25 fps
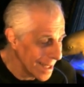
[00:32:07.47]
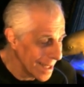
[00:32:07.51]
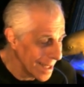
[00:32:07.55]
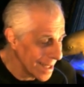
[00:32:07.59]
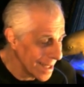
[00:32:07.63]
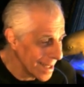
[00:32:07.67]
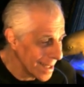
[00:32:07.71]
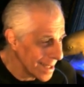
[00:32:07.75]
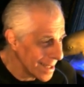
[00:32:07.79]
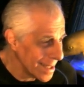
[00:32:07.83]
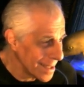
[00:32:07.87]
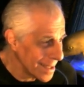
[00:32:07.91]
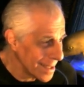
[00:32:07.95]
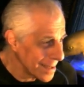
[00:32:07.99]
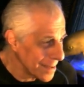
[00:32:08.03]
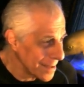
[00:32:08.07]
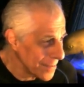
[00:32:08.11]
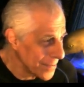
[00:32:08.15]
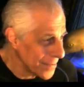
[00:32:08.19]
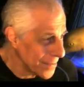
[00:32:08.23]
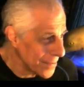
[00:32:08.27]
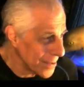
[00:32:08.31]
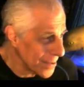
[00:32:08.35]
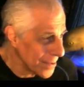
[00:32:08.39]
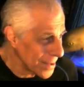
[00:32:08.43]
and
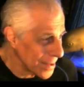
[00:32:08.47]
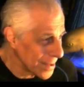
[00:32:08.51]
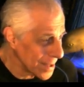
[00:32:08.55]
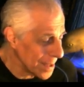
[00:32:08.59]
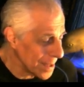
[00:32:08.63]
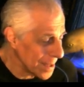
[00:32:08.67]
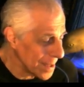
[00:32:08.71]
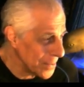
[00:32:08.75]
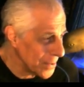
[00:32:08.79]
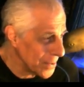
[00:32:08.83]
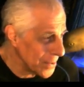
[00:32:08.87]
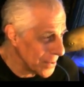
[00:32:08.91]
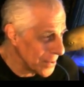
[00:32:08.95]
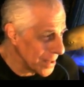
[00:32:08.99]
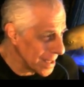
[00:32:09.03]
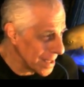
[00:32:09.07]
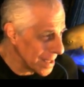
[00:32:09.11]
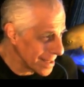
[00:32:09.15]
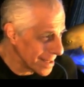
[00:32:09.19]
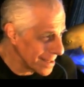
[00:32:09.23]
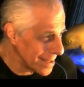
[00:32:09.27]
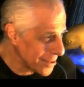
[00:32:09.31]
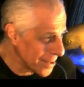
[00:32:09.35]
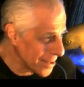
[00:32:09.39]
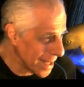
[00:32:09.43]
for some reason,